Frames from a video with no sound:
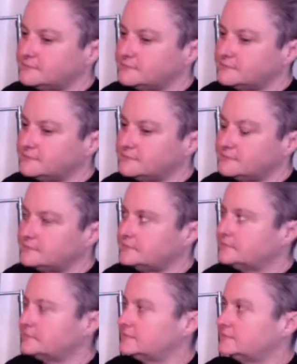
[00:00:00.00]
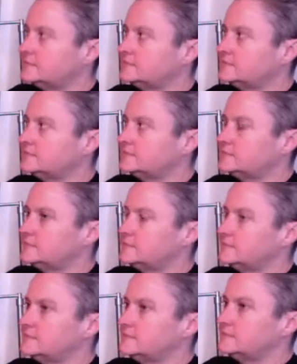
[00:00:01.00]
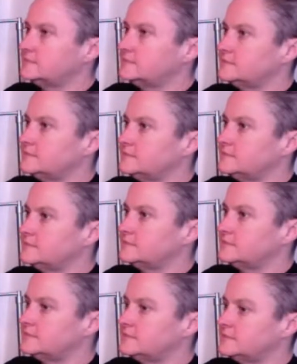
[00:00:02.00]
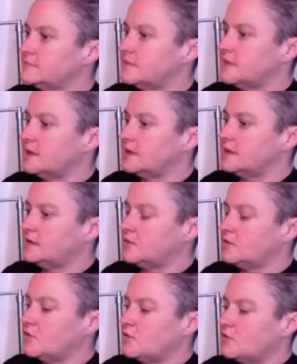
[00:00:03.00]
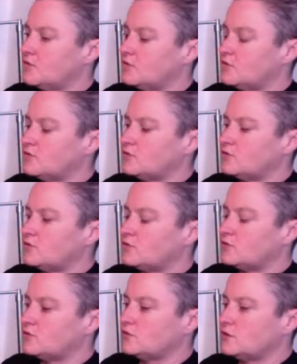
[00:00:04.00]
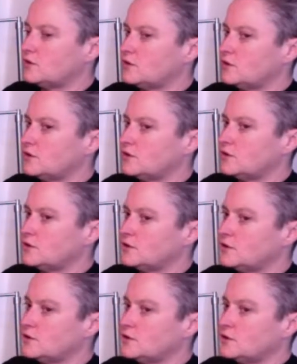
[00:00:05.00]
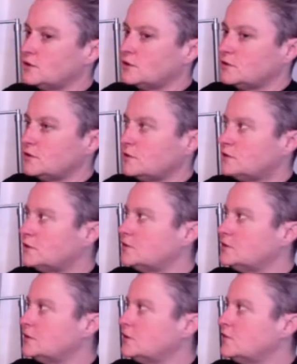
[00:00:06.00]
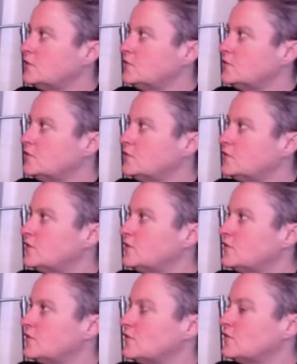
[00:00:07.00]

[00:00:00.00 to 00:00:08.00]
No words are spoken by the person on screen.